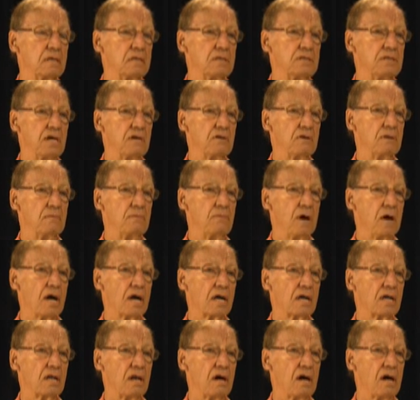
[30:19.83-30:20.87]
General
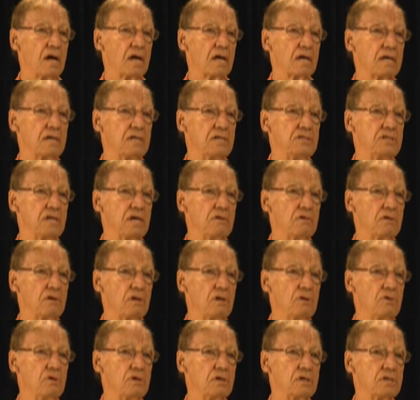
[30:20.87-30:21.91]
Mark Clark and General
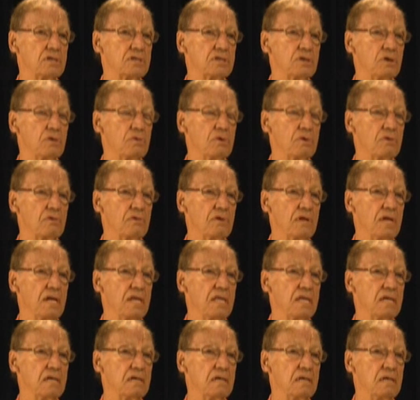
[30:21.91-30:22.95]
Lucas, who were really
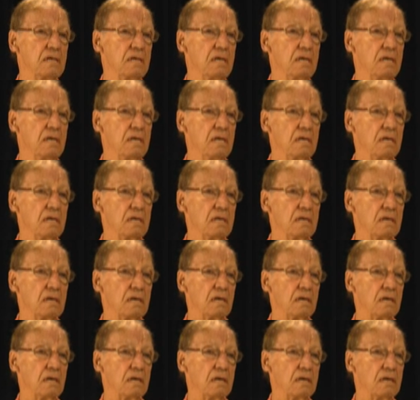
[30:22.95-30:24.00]
the
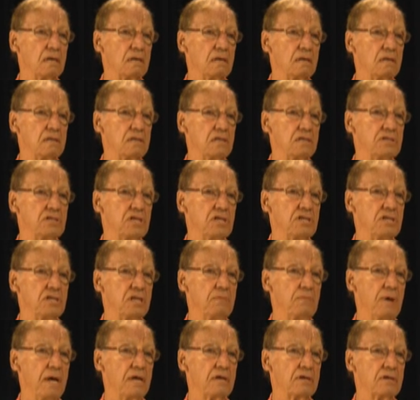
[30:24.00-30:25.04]
uh, decision
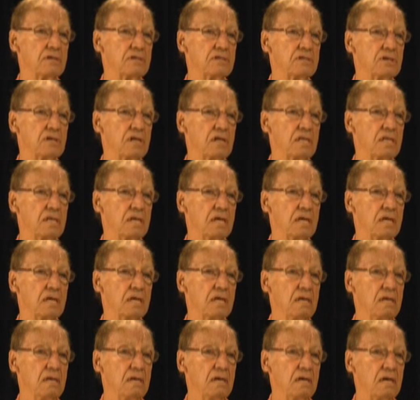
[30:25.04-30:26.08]
makers on the,
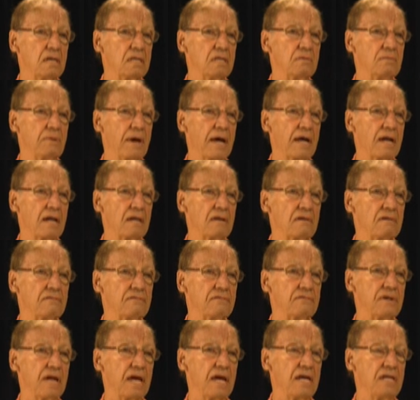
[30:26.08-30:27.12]
on the Battle
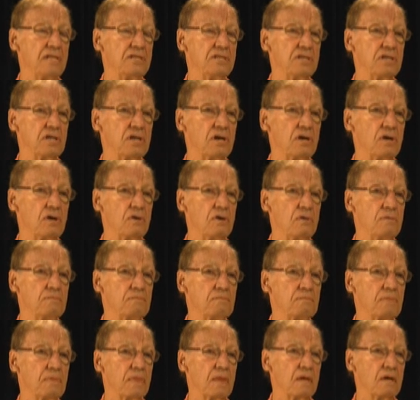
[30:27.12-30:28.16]
of Anzio
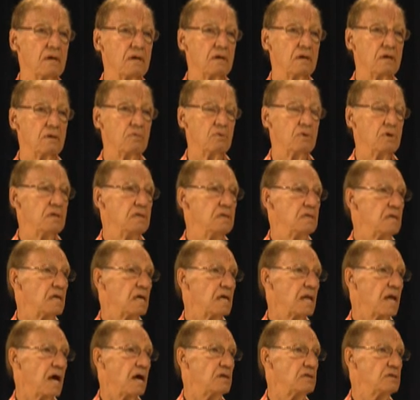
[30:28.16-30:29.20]
wouldn't
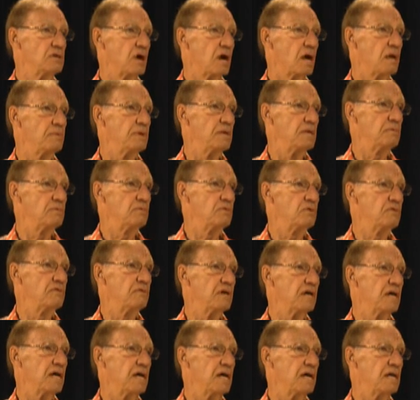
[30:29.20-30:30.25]
allow Darby to move
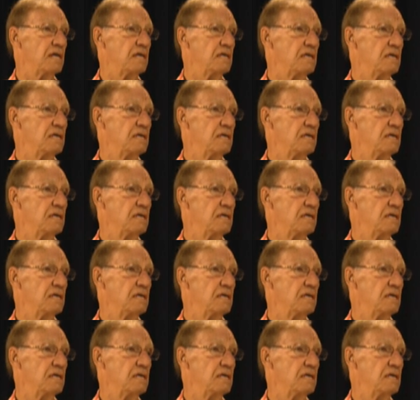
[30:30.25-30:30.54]
ahead.